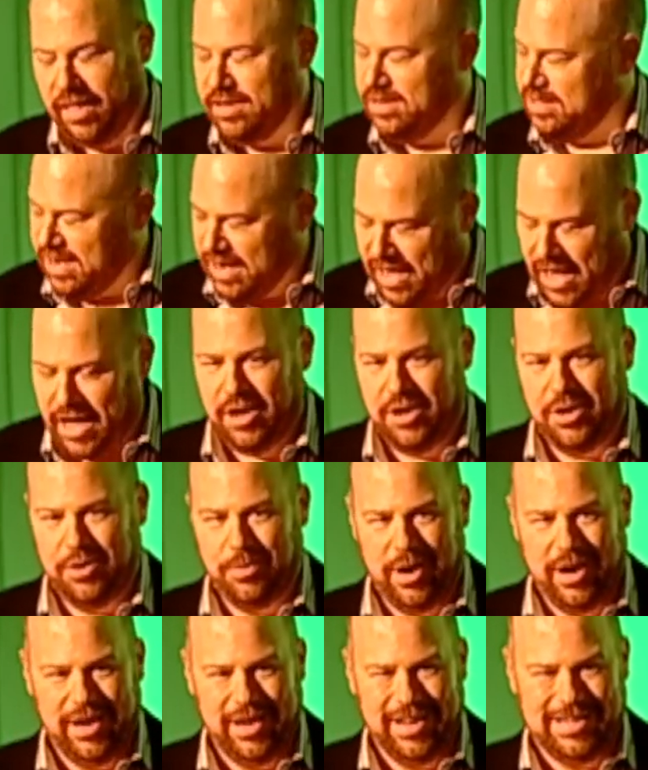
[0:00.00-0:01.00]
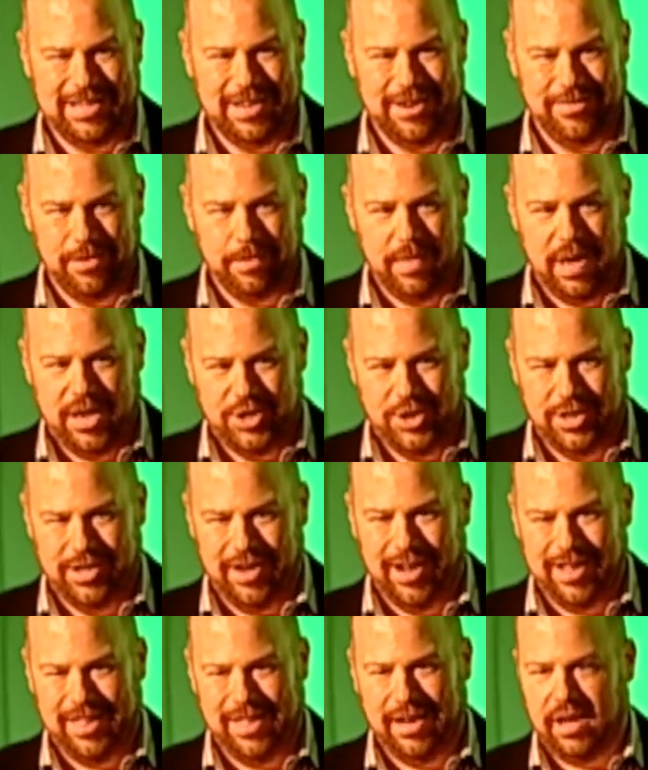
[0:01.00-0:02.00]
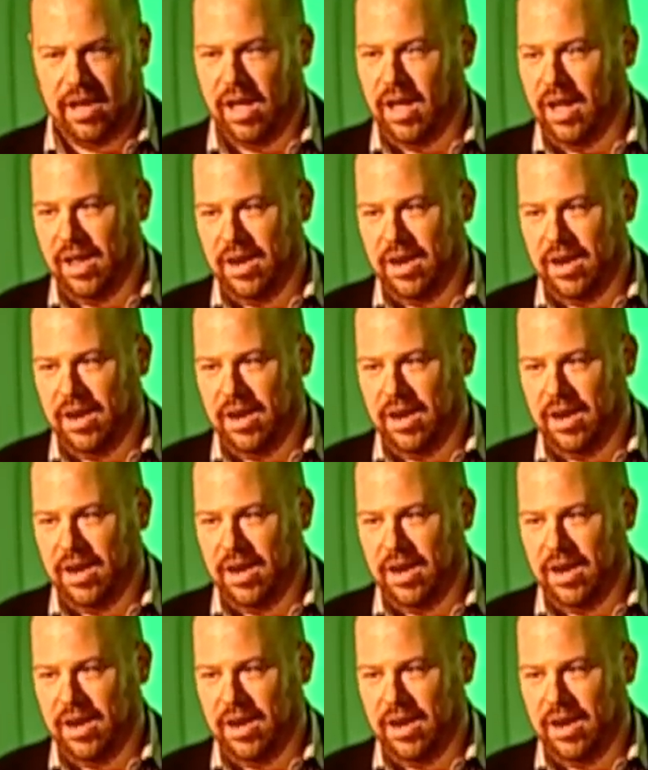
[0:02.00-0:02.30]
It's not a good way to get to information. I think